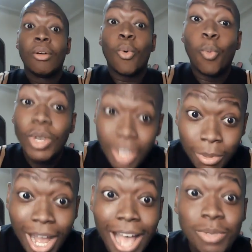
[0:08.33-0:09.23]
What's up
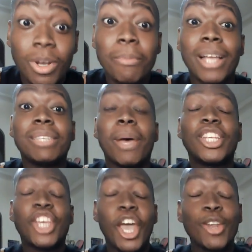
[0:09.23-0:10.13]
guys, welcome back to my
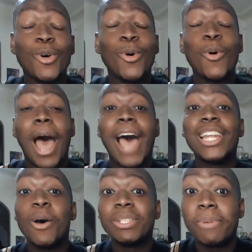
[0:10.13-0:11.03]
channel. I
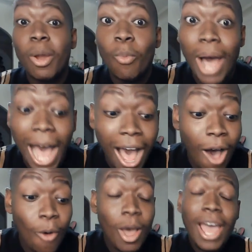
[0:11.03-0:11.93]
know it's been a
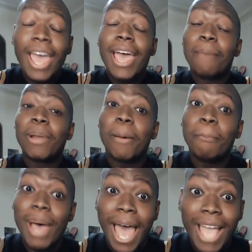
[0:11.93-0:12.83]
while, but I'm
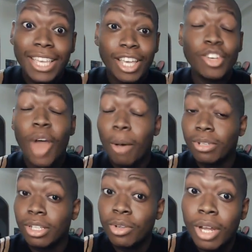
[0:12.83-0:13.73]
back. You know, I was
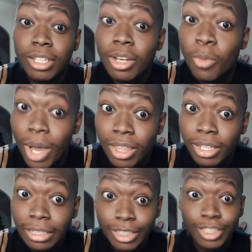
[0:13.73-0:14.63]
a little under the
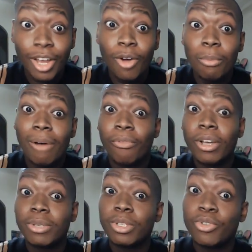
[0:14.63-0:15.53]
weather. You know, my
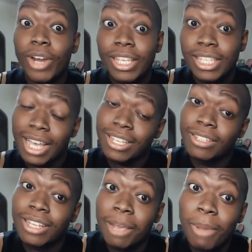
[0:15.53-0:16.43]
voice was crazy. I
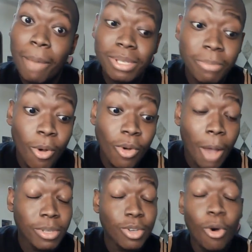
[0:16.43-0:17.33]
sounded like Pop Smoke. I
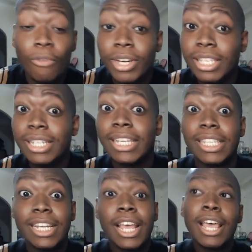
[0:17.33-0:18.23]
was coughing and sneezing.